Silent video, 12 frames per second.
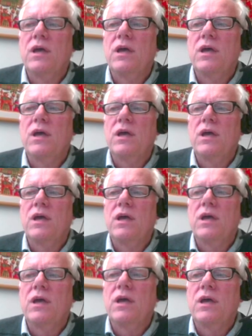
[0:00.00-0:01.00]
we take
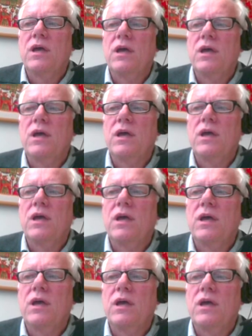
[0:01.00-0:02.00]
this total
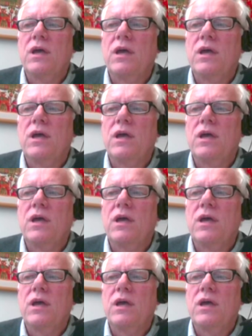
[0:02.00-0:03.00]
income and divide
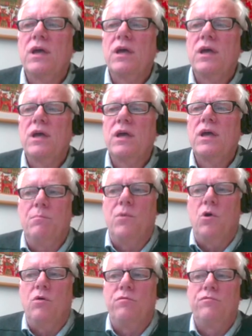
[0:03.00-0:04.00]
it by the number
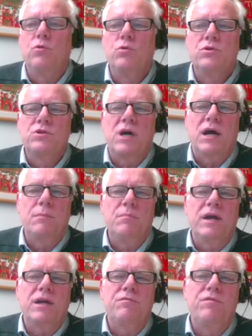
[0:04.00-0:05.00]
of full-time
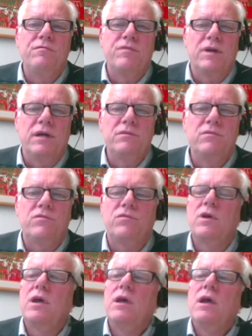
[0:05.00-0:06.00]
equivalents
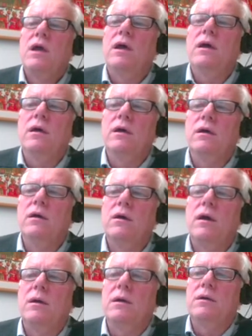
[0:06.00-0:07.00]

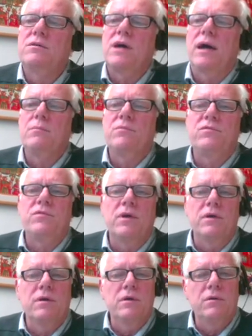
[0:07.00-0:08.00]
times
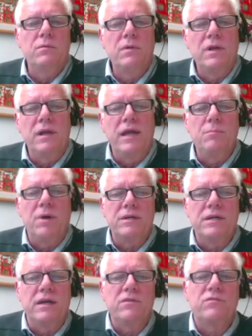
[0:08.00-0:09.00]
labor
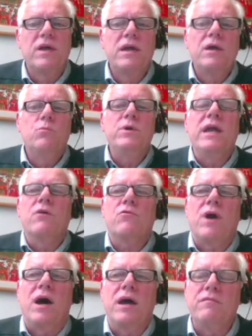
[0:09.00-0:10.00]
days, we
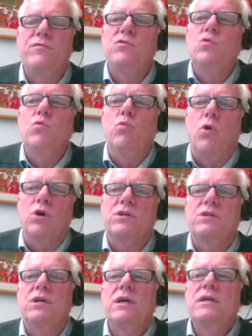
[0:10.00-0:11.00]
arrive to
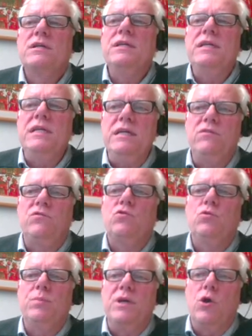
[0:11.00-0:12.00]
what needs to
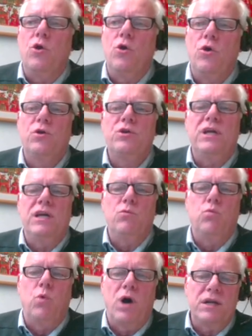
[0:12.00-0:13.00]
be earned in
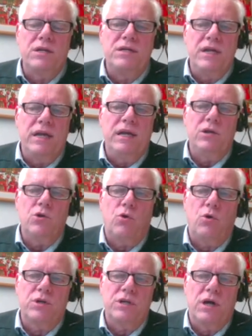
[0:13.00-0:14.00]
one day in
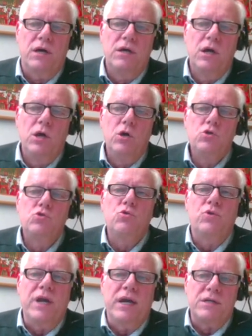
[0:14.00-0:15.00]
order to
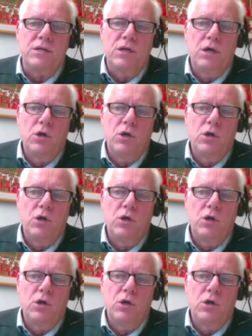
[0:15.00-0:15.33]
get